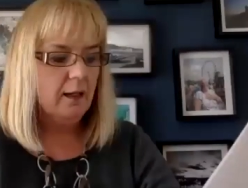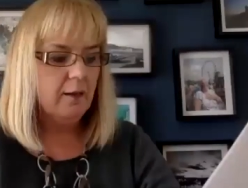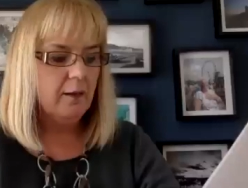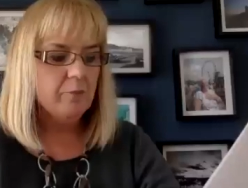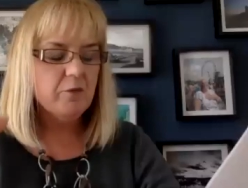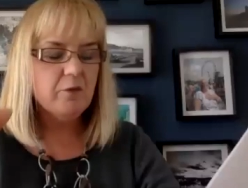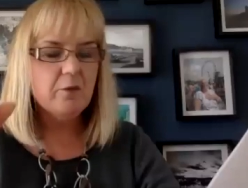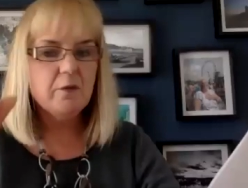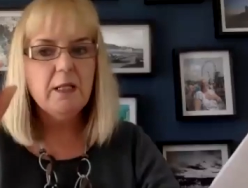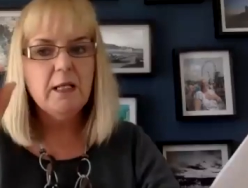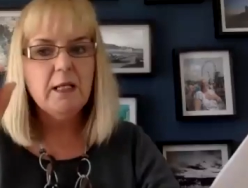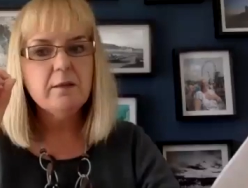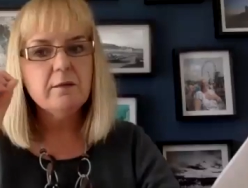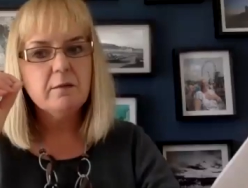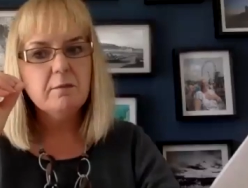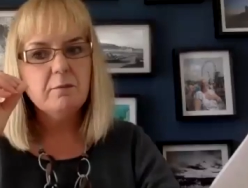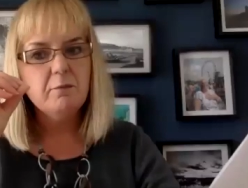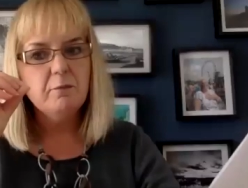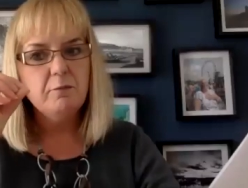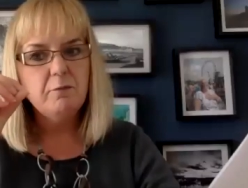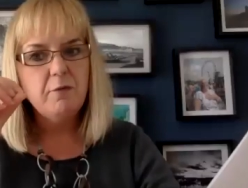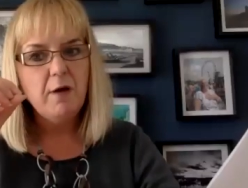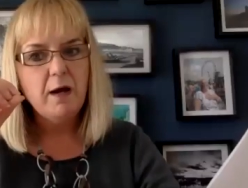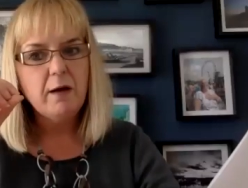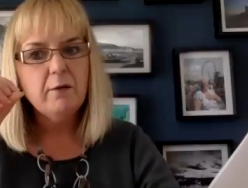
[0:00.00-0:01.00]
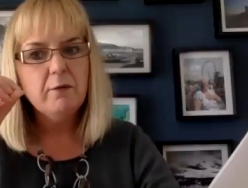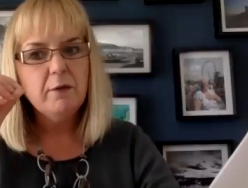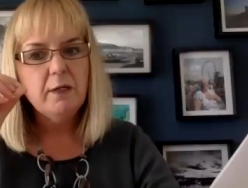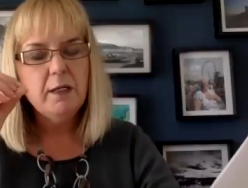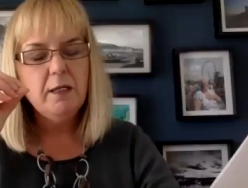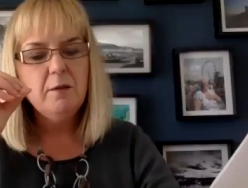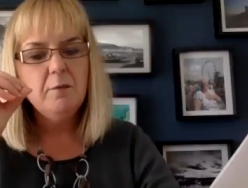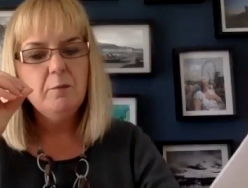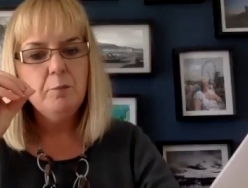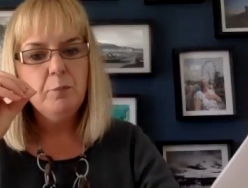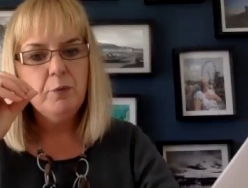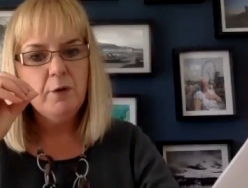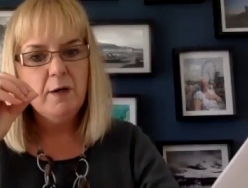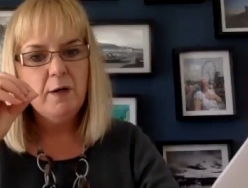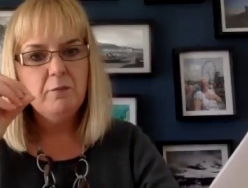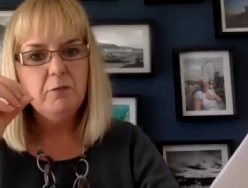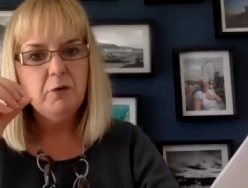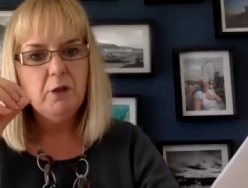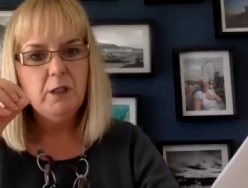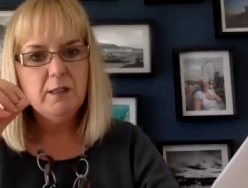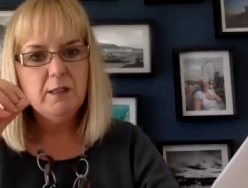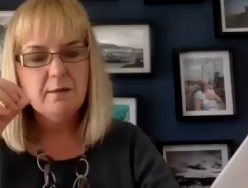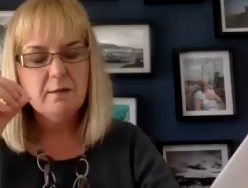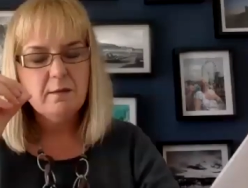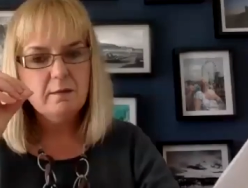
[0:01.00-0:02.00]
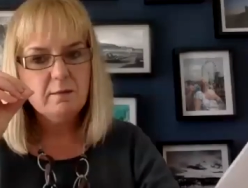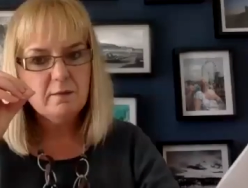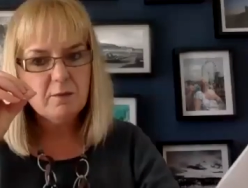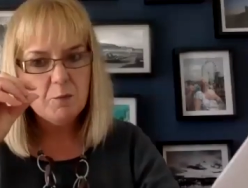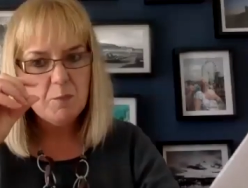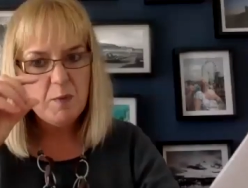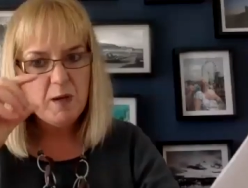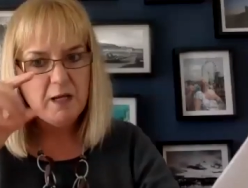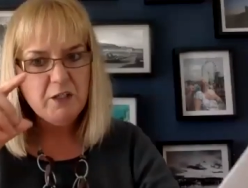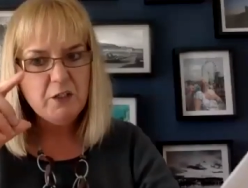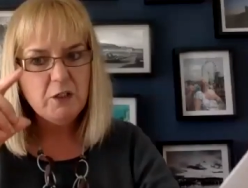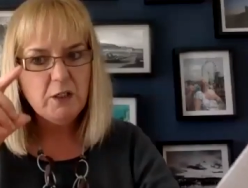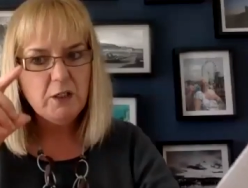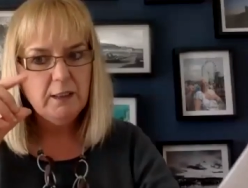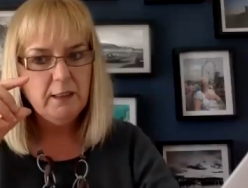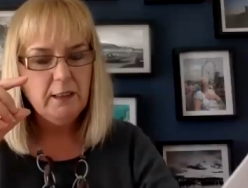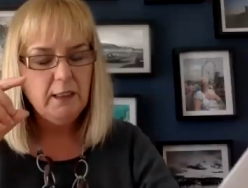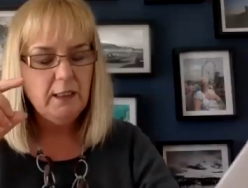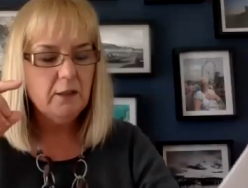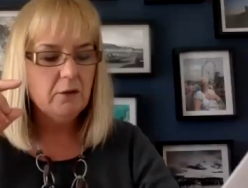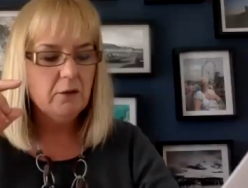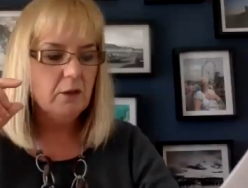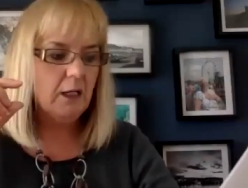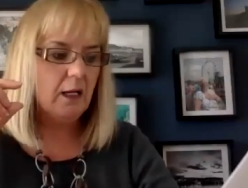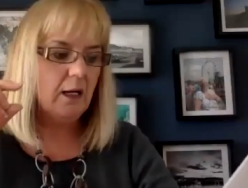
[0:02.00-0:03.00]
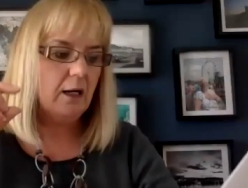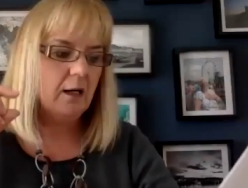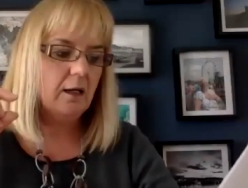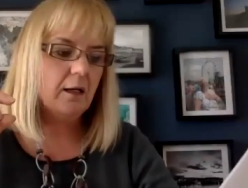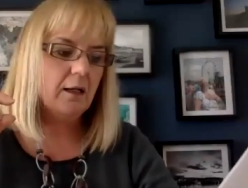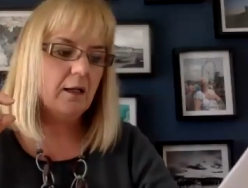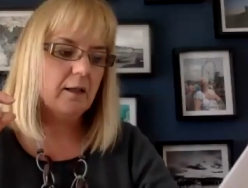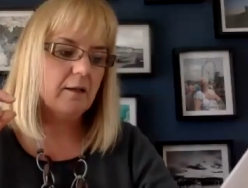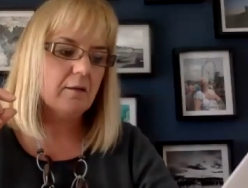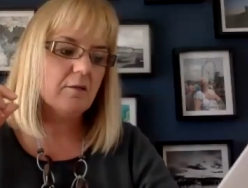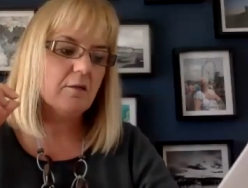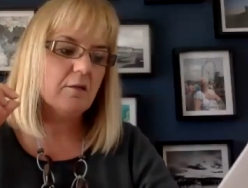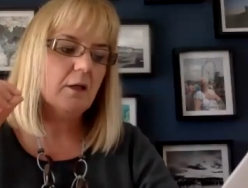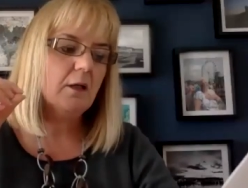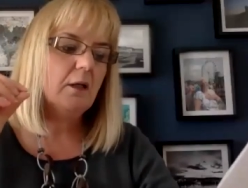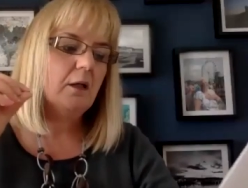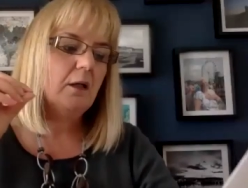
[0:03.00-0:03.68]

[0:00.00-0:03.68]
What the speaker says: So that's very prevalent, especially here in Ireland.